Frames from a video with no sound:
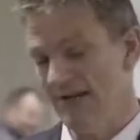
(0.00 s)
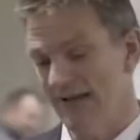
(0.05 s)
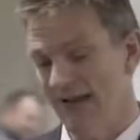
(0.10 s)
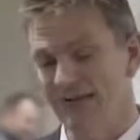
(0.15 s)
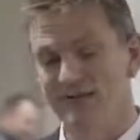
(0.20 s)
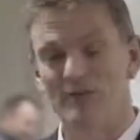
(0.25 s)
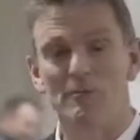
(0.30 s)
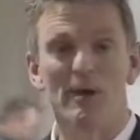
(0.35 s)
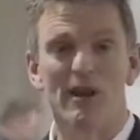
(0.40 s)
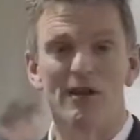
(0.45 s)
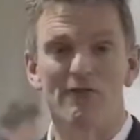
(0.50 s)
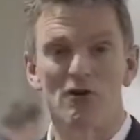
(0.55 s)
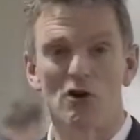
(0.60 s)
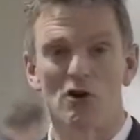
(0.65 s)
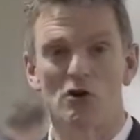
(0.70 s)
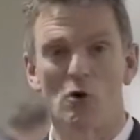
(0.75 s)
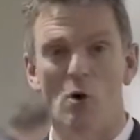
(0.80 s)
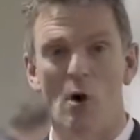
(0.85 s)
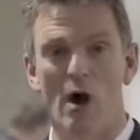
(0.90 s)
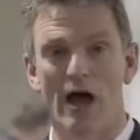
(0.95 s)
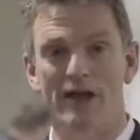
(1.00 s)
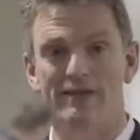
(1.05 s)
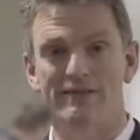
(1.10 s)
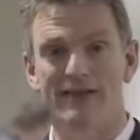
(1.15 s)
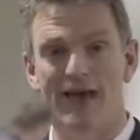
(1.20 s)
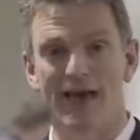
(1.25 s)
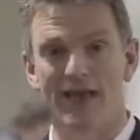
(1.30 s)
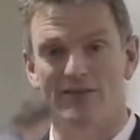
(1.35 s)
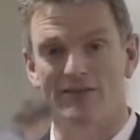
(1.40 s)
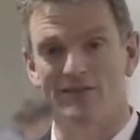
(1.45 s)
It's a bit of an acquired
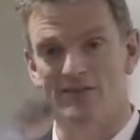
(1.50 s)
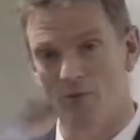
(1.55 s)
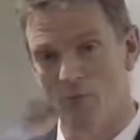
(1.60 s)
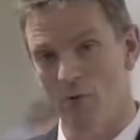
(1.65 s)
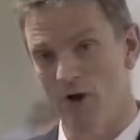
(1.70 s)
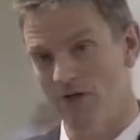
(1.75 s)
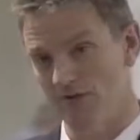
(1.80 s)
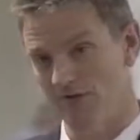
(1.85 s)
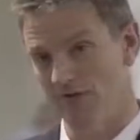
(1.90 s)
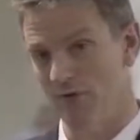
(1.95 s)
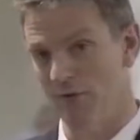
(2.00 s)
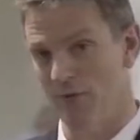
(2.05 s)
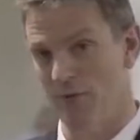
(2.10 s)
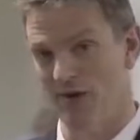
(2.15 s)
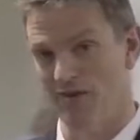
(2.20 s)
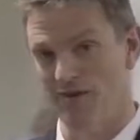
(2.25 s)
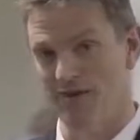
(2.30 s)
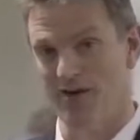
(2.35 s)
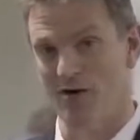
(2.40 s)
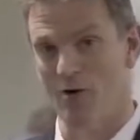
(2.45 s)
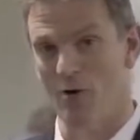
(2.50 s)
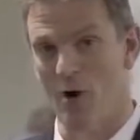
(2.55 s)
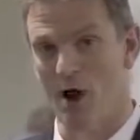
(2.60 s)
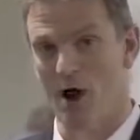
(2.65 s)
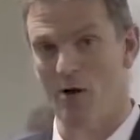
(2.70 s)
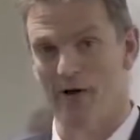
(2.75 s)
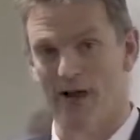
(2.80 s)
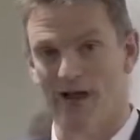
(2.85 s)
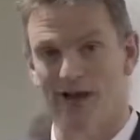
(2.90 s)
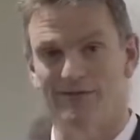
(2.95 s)
taste, and we're still busy
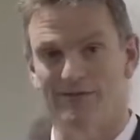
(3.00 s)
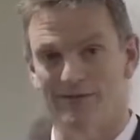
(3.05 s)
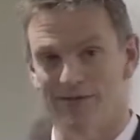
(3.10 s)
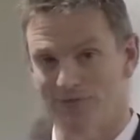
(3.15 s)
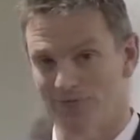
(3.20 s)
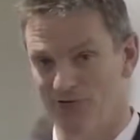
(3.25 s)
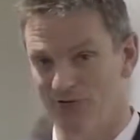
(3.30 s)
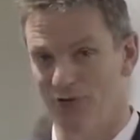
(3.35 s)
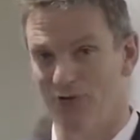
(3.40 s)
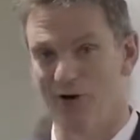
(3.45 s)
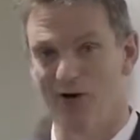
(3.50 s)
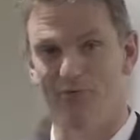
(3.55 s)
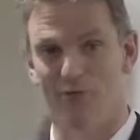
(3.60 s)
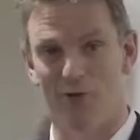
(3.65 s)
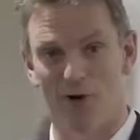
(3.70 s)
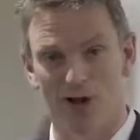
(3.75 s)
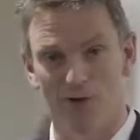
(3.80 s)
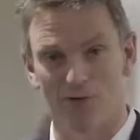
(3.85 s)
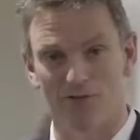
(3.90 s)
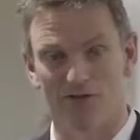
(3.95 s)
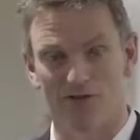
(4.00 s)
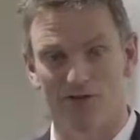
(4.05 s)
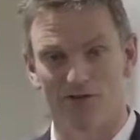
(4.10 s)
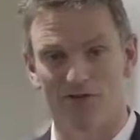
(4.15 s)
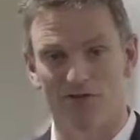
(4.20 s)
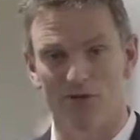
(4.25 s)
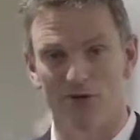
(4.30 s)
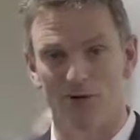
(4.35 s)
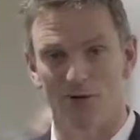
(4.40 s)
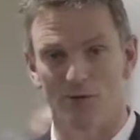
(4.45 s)
acquiring it, and I'm sure everyone else is
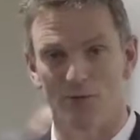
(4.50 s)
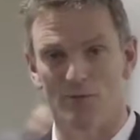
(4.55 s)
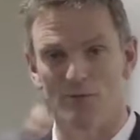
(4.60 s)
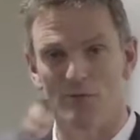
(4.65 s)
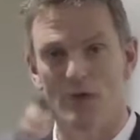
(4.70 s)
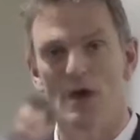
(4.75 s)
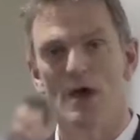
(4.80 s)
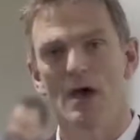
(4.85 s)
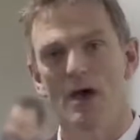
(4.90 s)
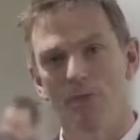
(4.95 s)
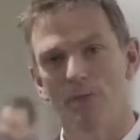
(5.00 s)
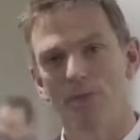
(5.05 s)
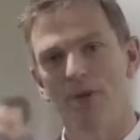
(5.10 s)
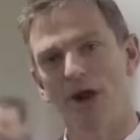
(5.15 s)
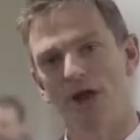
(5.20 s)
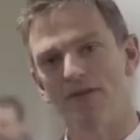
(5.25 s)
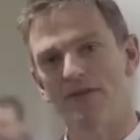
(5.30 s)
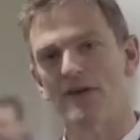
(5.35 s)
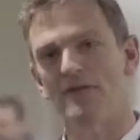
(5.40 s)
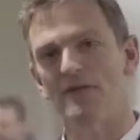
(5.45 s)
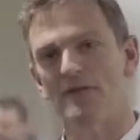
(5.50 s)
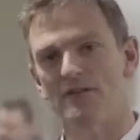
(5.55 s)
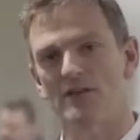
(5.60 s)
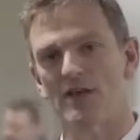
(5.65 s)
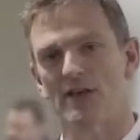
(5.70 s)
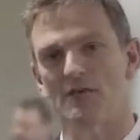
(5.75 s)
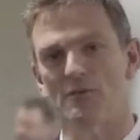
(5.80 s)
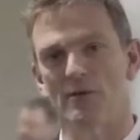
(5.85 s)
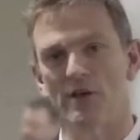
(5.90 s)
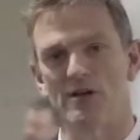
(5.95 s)
too. But I think there's
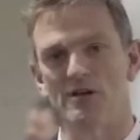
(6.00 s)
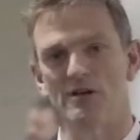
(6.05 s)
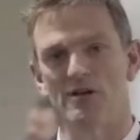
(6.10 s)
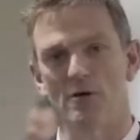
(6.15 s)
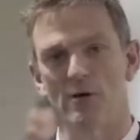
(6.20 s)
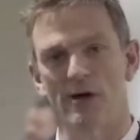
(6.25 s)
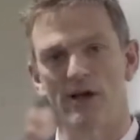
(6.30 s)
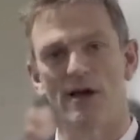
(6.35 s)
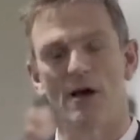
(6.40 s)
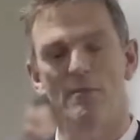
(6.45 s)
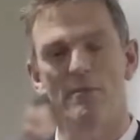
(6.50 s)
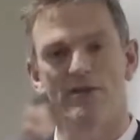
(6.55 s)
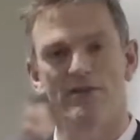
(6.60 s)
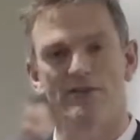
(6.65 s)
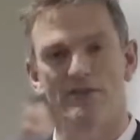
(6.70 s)
things we can do in coming